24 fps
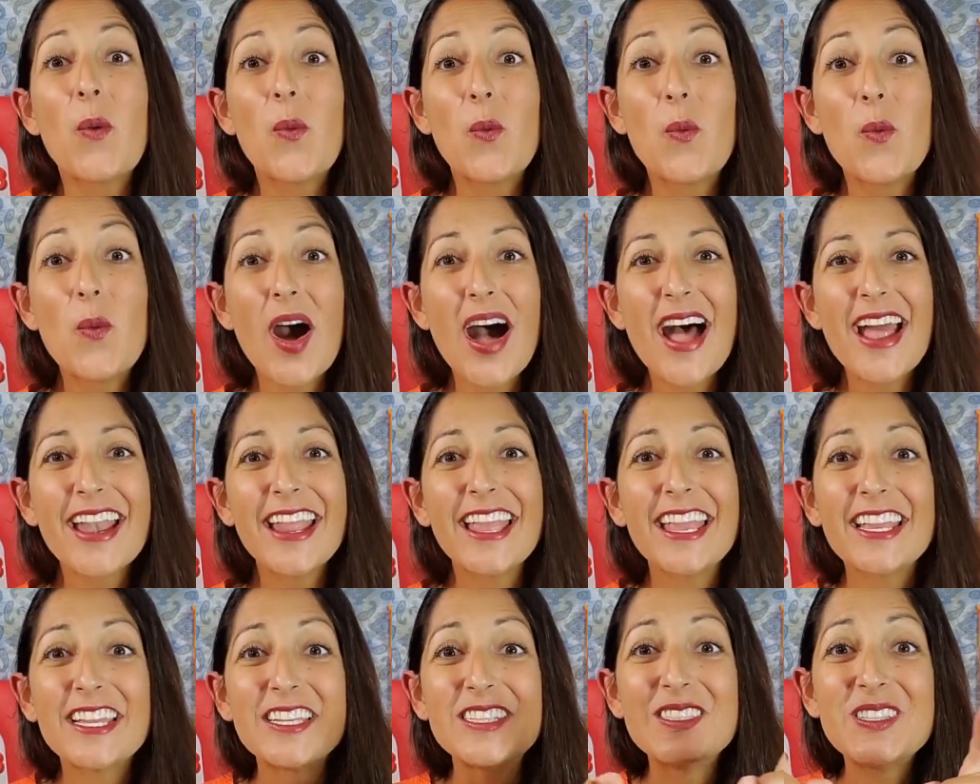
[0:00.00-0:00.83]
What
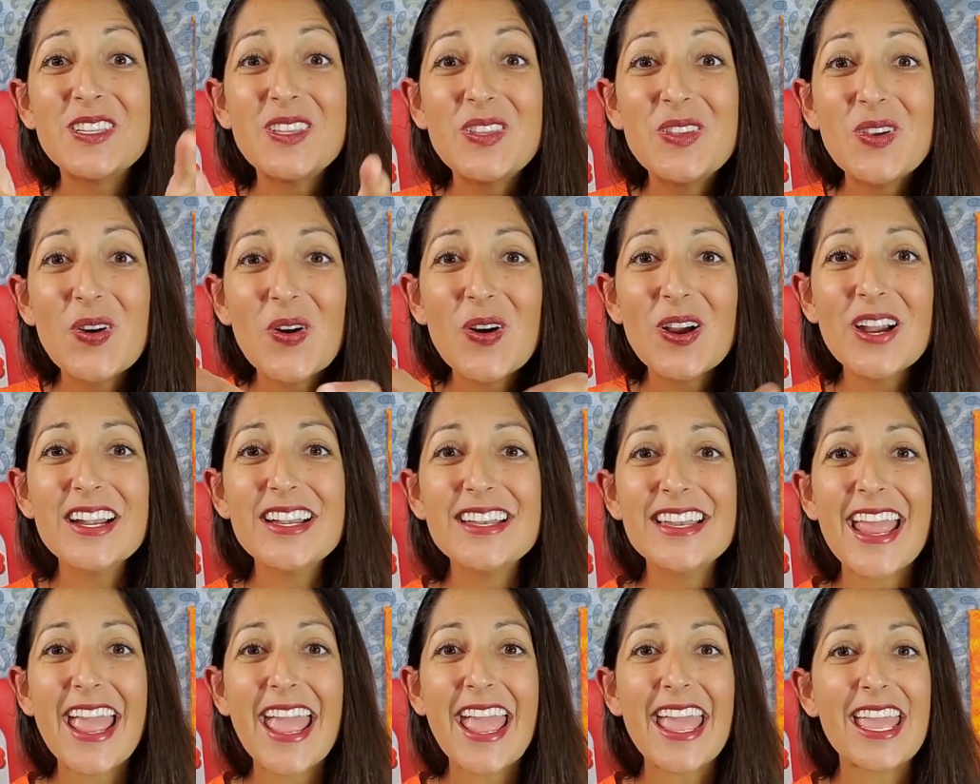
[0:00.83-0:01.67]
is your
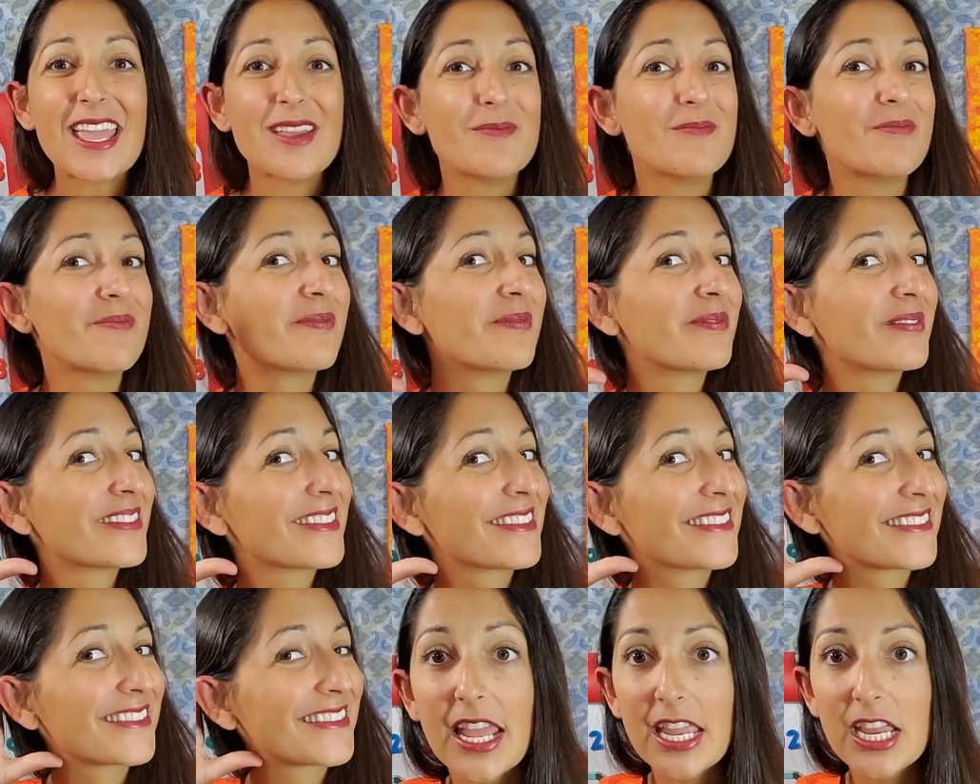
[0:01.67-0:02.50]
name?
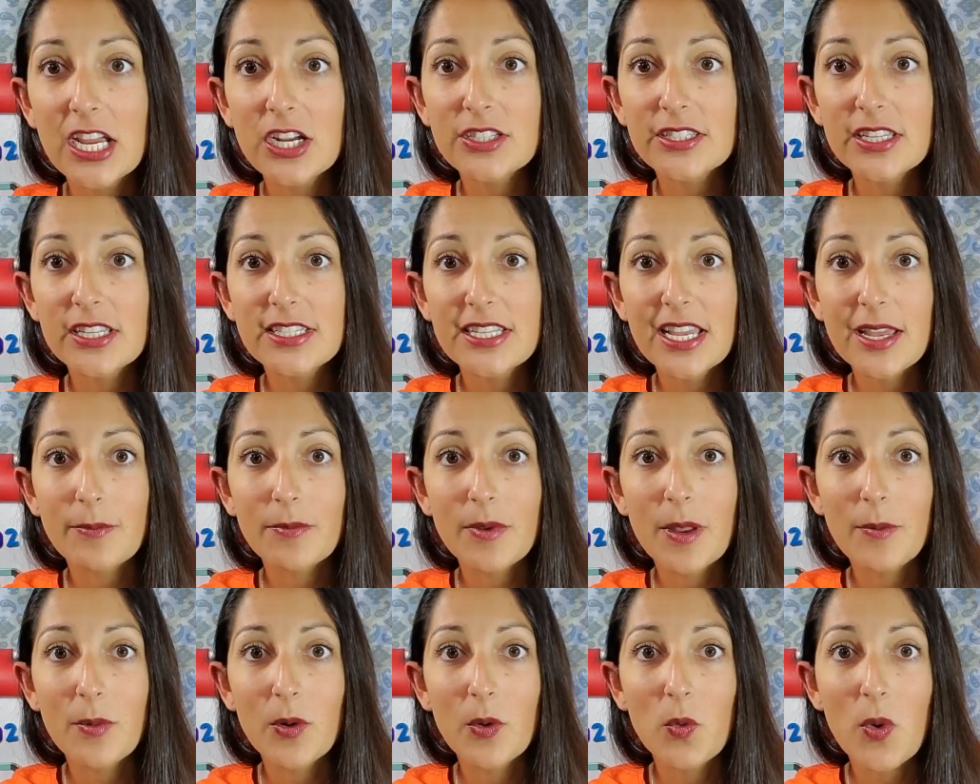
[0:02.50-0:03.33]
Here's a tip,
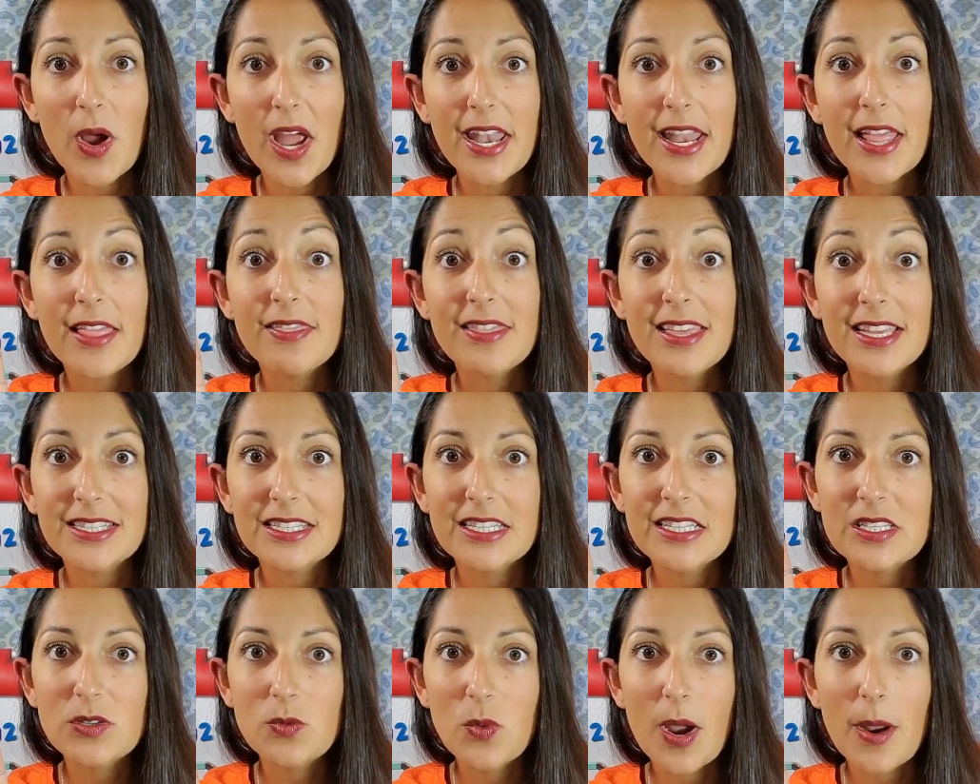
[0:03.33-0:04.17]
number one. This
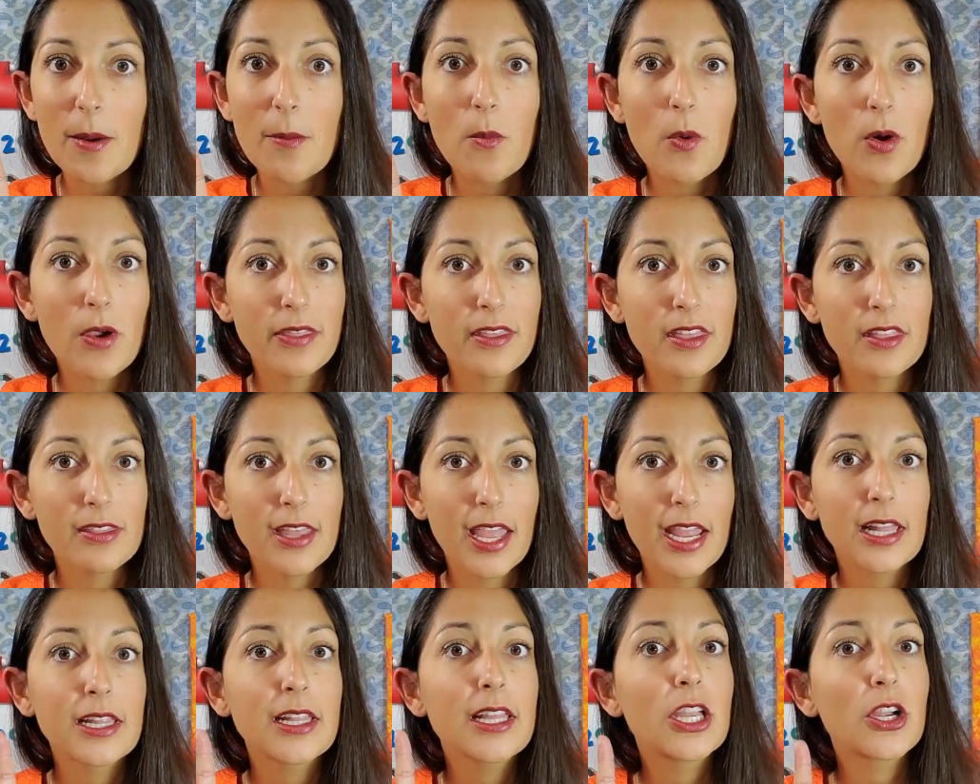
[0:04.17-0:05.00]
is where more than
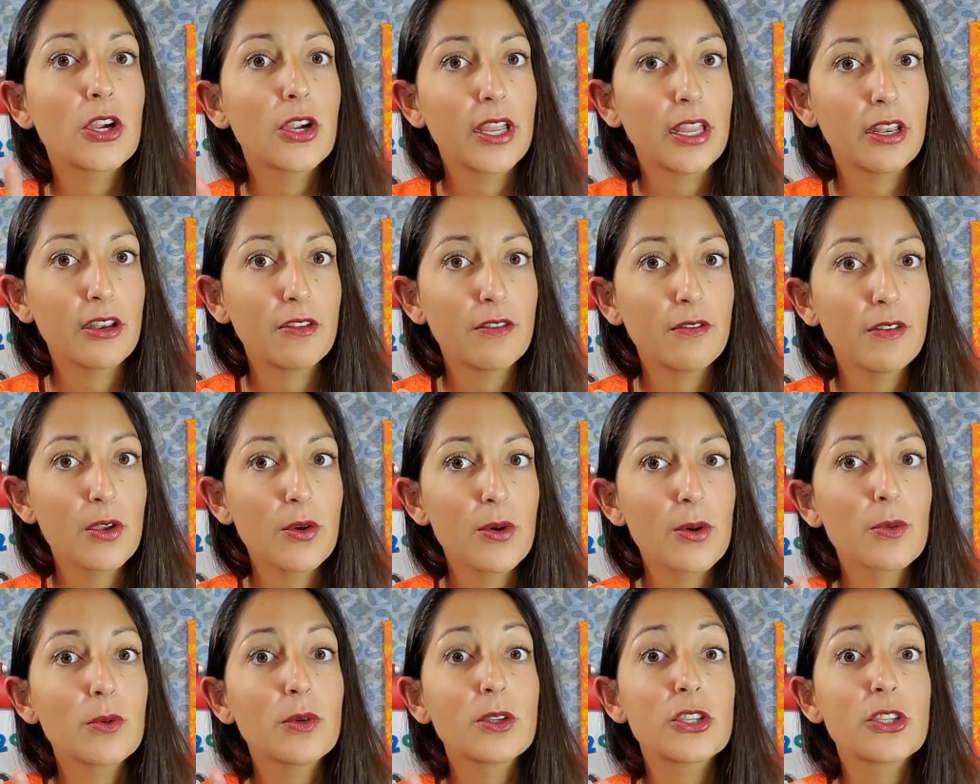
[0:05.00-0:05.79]
likely your interviewer will